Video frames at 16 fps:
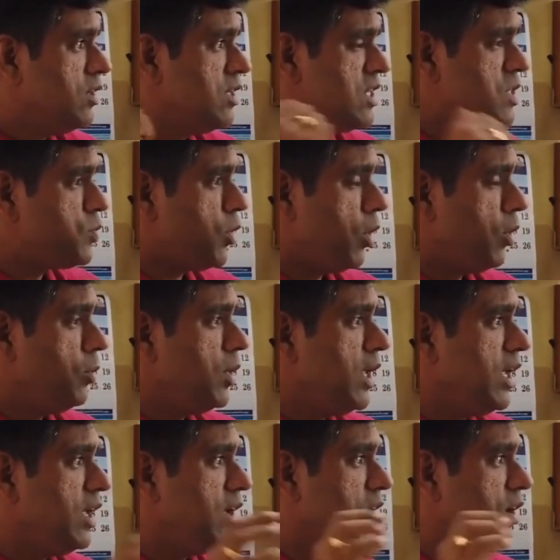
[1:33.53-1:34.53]
This
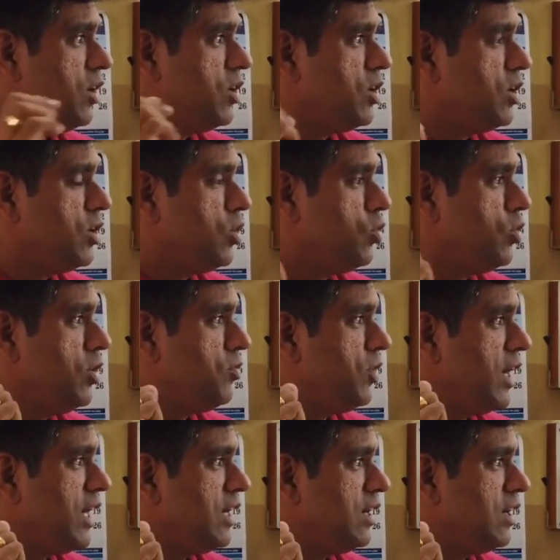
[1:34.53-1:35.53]
probably you will
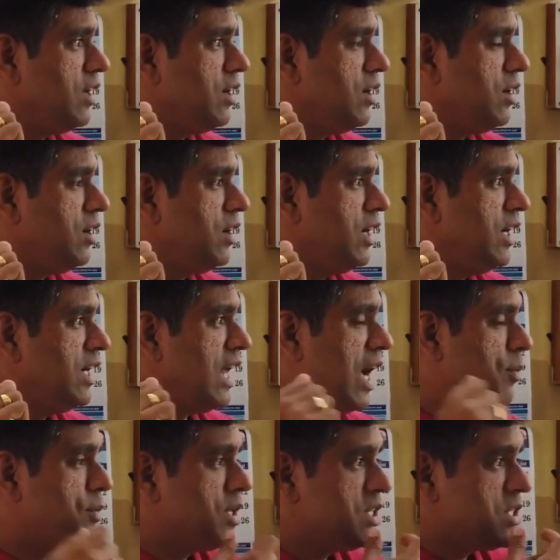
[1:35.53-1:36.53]
find it
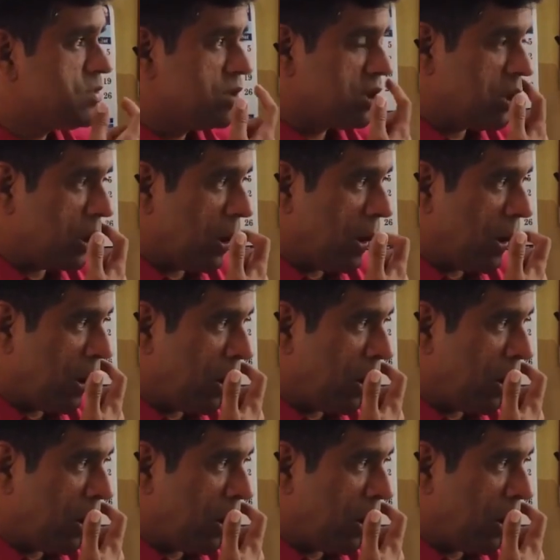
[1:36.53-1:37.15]
happens with